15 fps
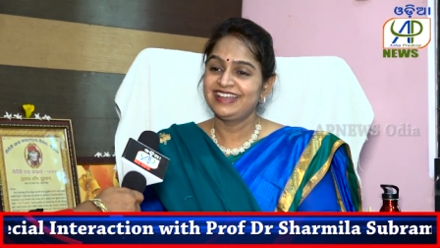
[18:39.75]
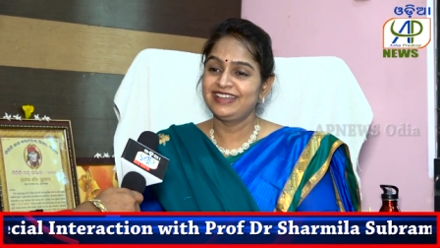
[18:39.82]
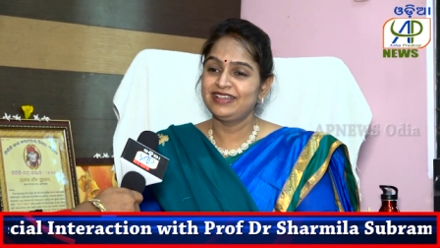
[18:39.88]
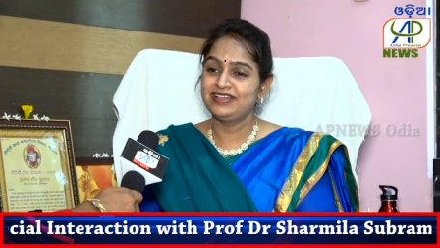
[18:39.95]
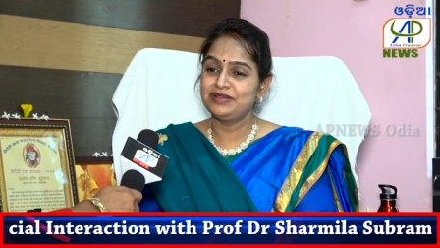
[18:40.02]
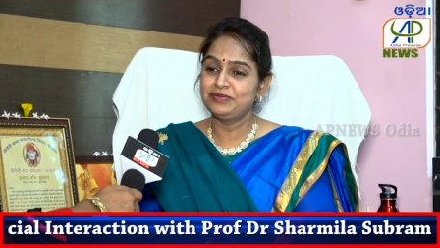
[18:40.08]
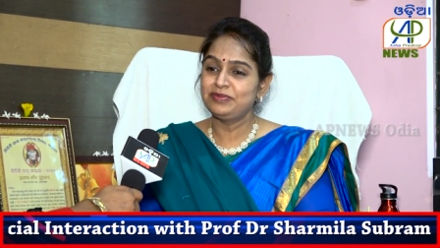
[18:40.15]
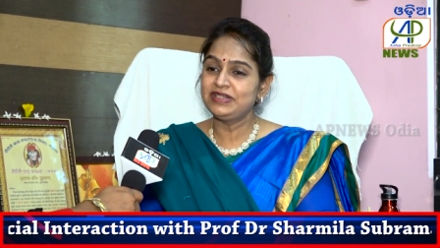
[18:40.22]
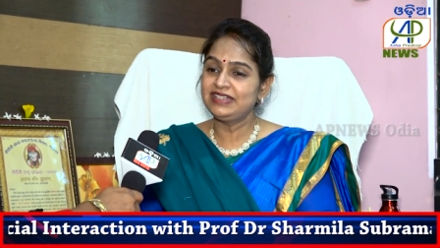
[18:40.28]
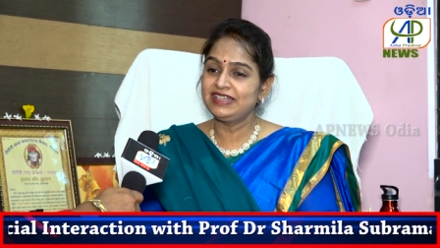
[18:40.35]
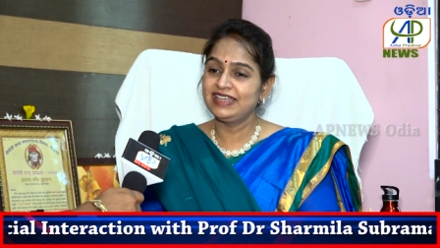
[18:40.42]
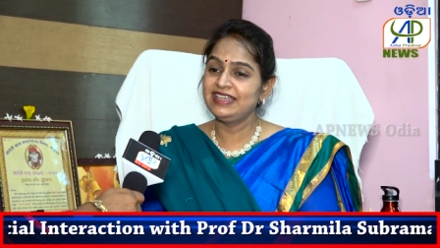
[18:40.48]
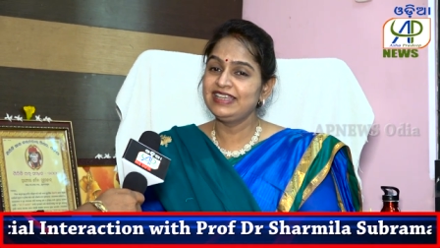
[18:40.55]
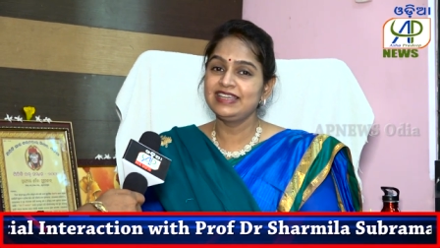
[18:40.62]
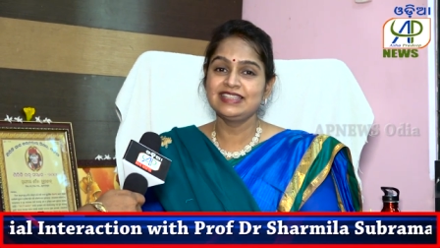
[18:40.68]
But
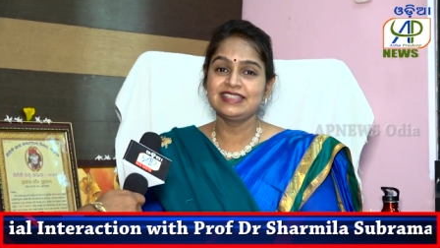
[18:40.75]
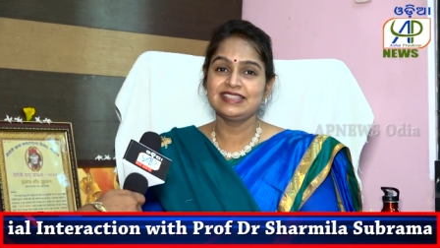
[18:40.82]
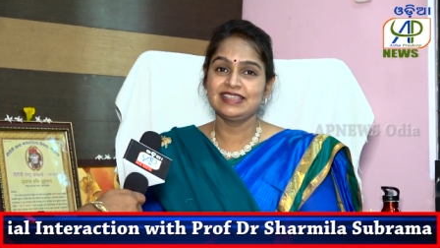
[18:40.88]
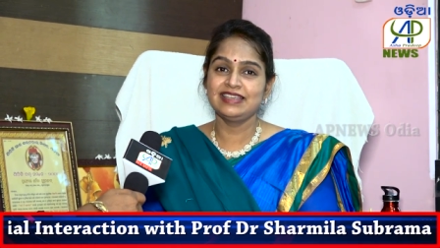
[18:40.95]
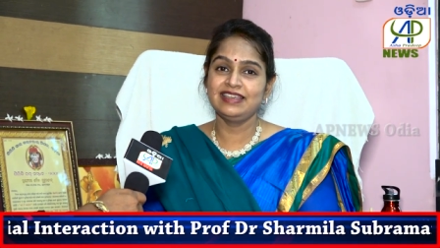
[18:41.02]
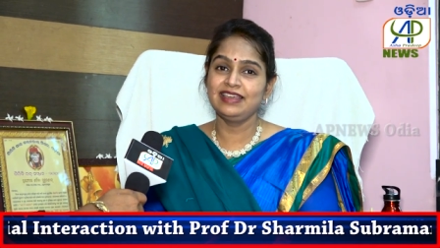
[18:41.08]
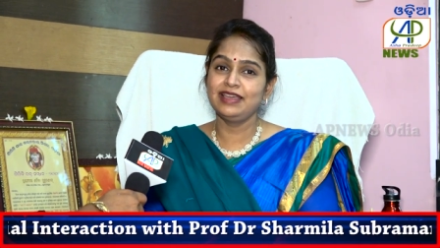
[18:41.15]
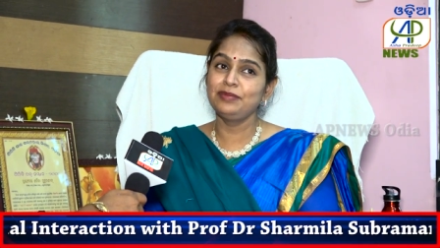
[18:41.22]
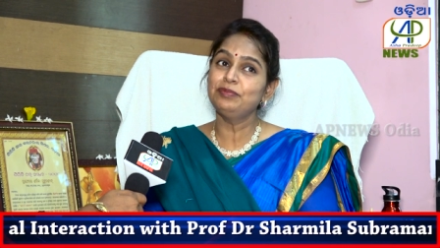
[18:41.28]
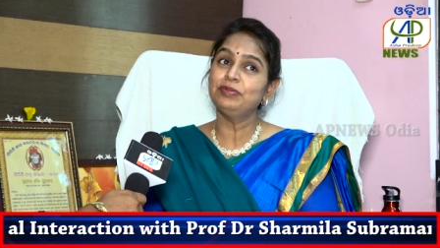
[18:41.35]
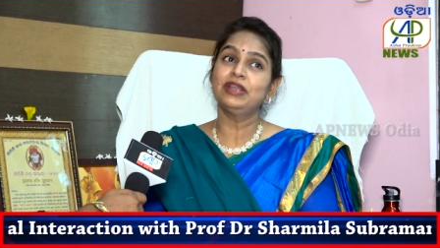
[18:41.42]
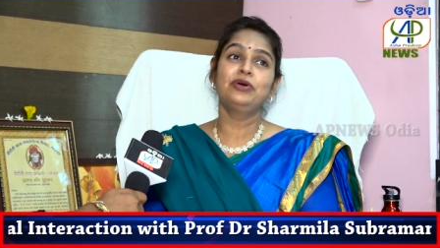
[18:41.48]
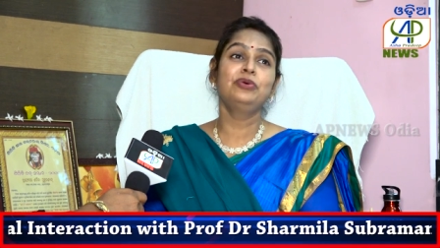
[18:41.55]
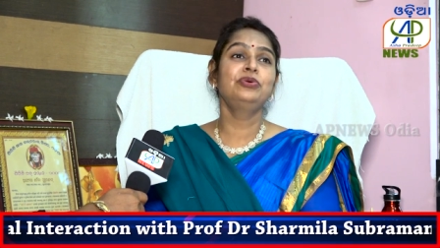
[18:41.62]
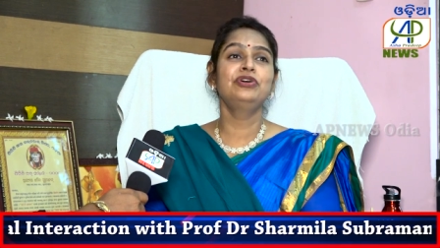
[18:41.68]
I can say I'm
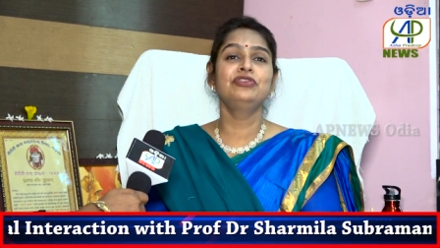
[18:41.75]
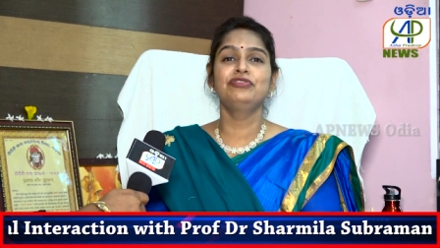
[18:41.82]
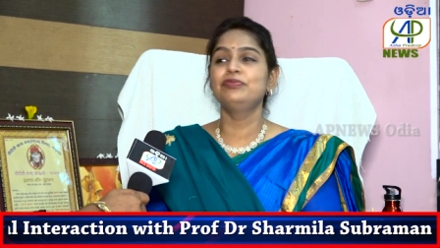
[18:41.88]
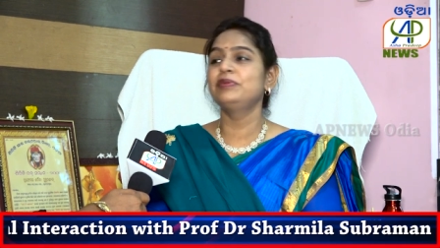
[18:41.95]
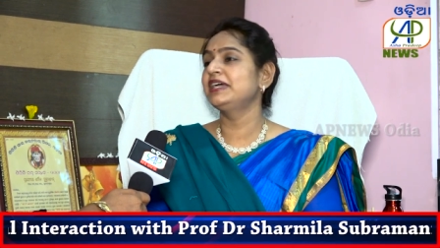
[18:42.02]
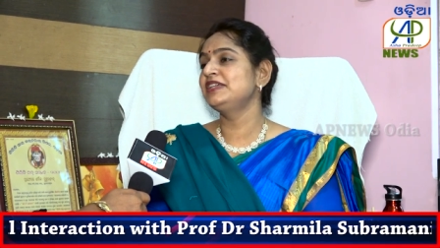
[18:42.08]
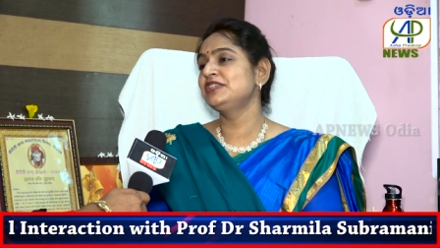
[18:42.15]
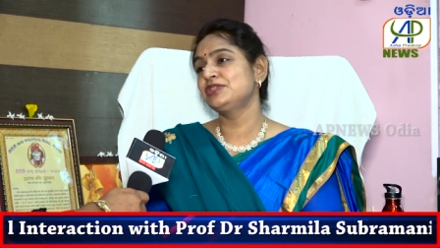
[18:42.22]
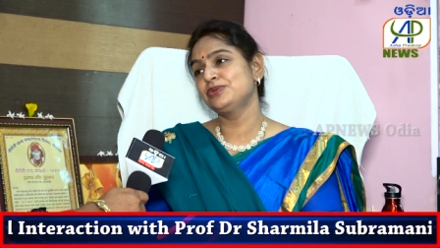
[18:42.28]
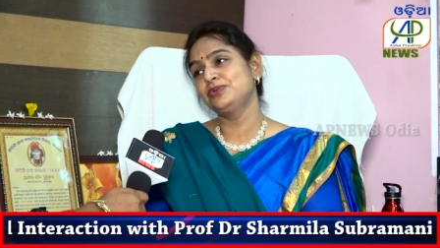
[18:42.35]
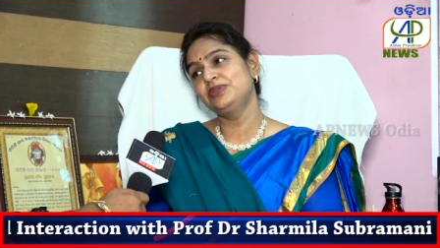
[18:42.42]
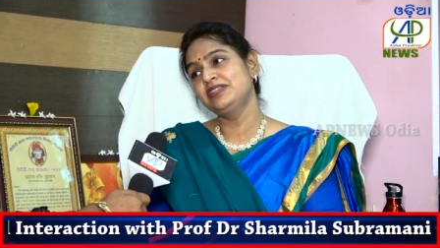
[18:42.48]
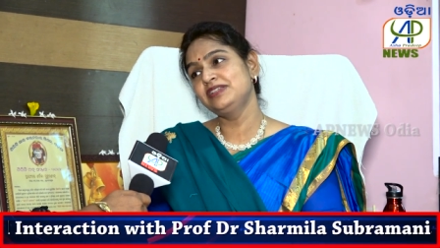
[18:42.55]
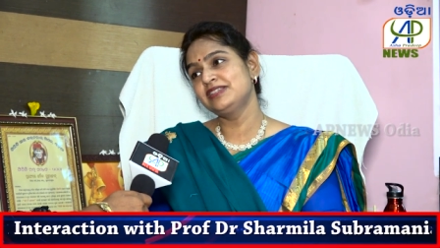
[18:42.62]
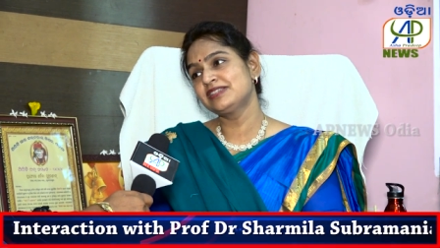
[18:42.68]
proud of my
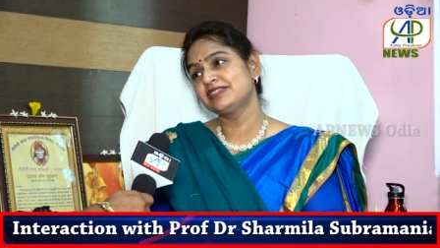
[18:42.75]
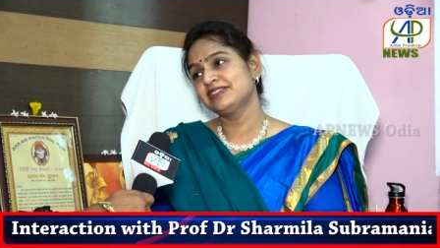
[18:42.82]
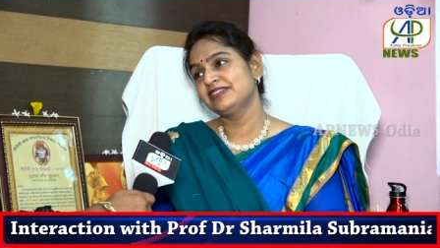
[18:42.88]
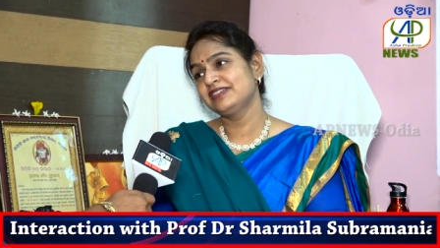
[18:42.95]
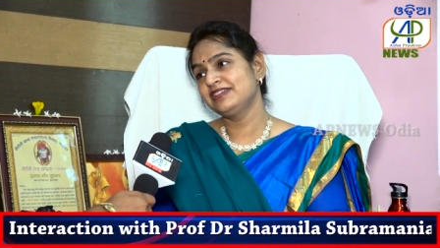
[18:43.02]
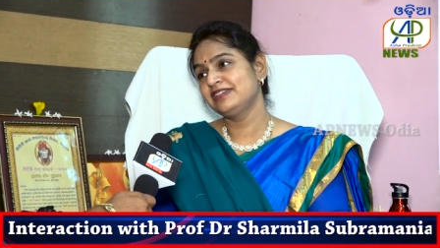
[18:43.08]
students.